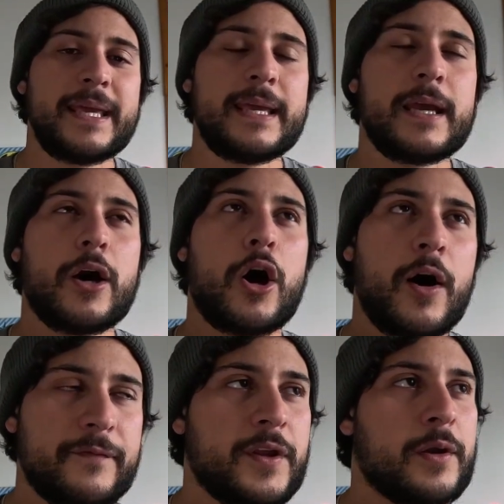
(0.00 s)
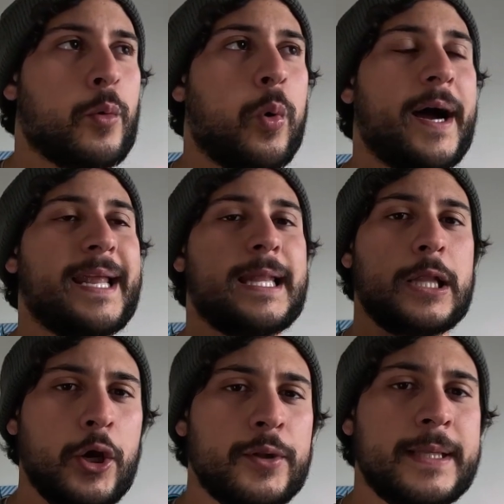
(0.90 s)
be often quite
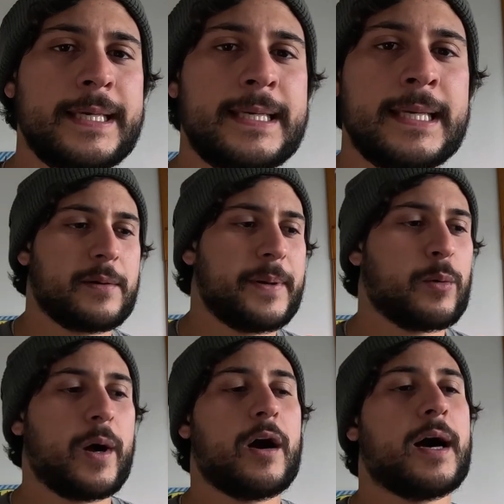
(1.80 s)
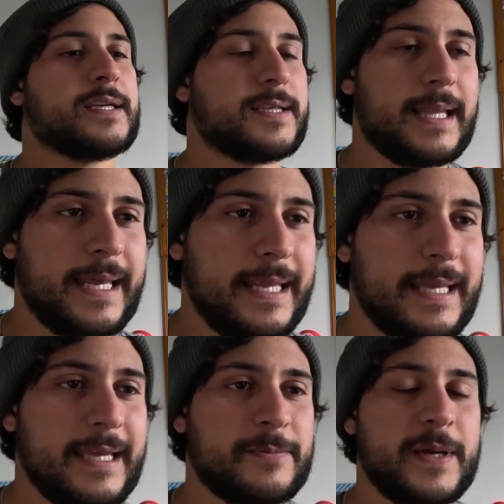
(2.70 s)
lonely. It can be quite
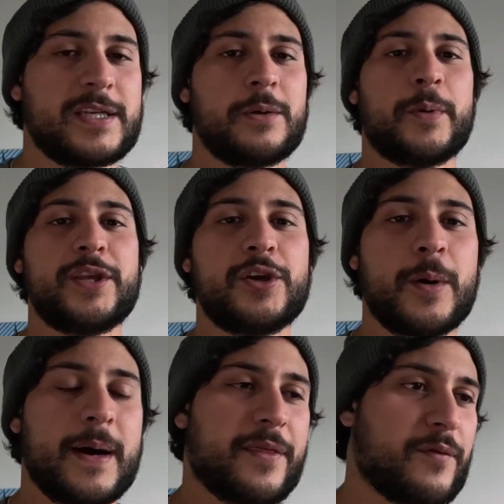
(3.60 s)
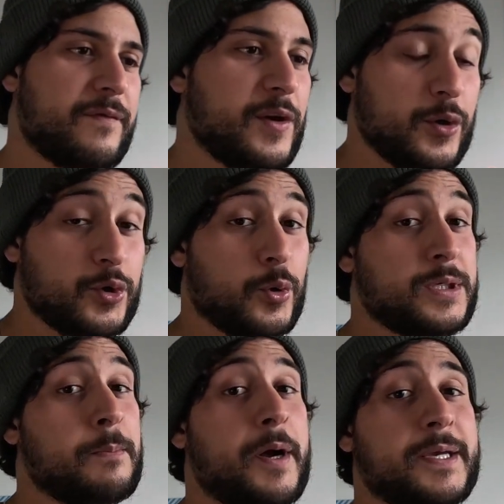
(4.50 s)
isolating, especially when you go out thrifting or
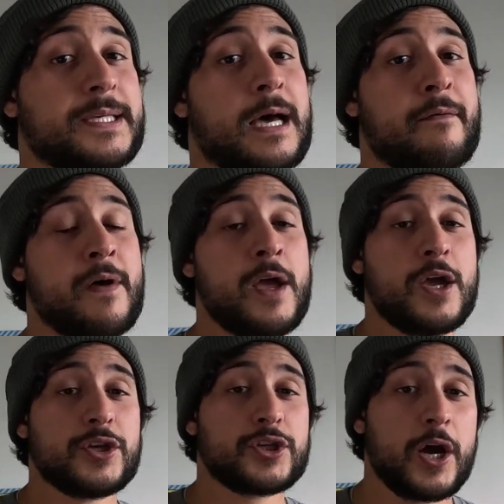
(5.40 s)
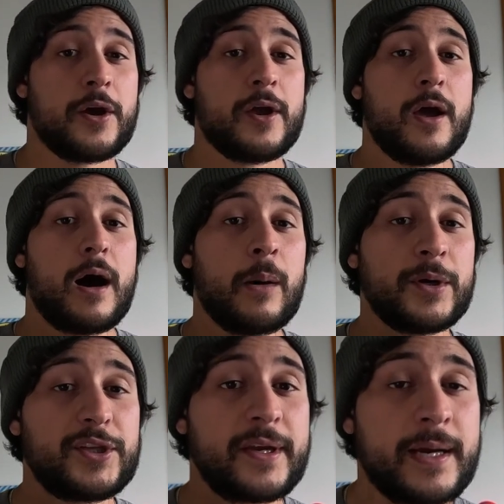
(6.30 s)
sourcing by yourself. So I
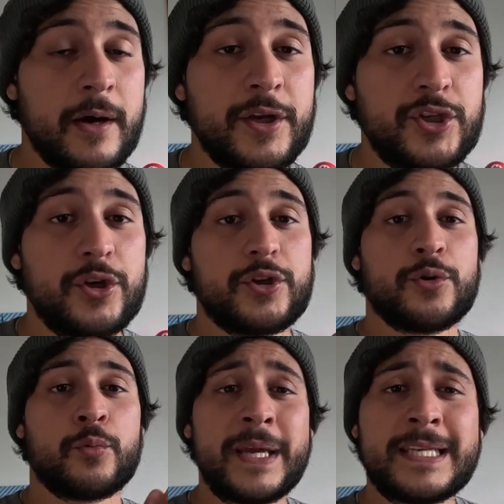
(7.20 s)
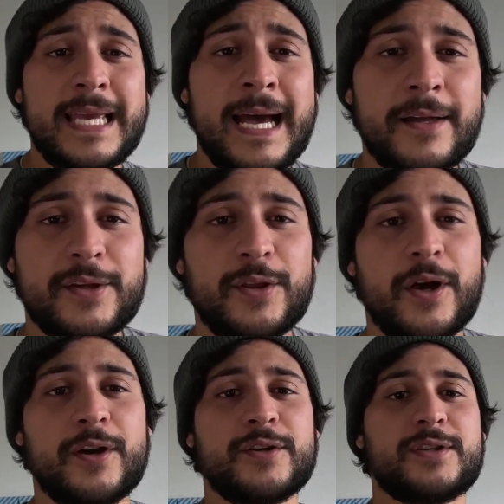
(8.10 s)
want to encourage you to reach out to
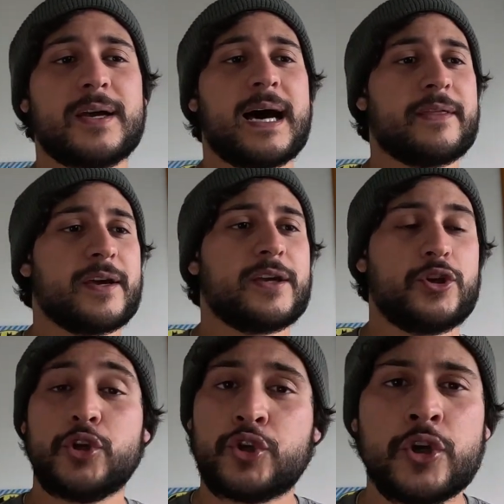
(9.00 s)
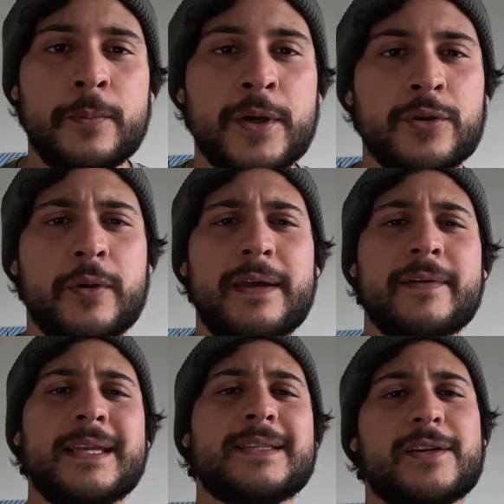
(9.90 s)
those other YouTubers or
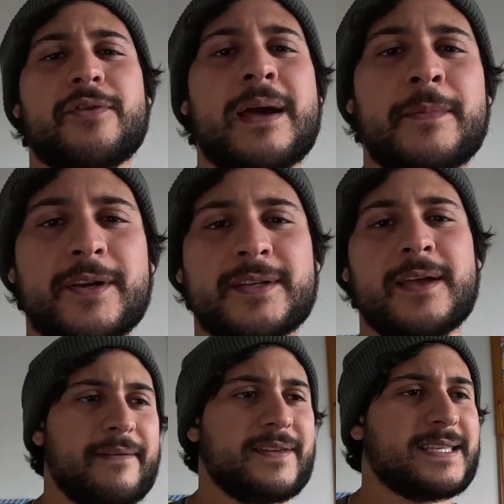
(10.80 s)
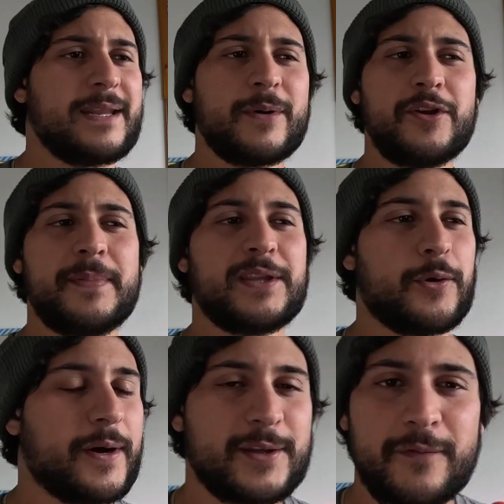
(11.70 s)
even Instagrammers. Uh, if there's anyone you've been
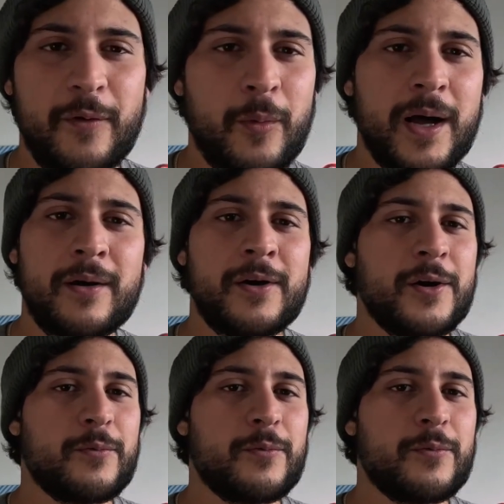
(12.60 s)
talking to for a while,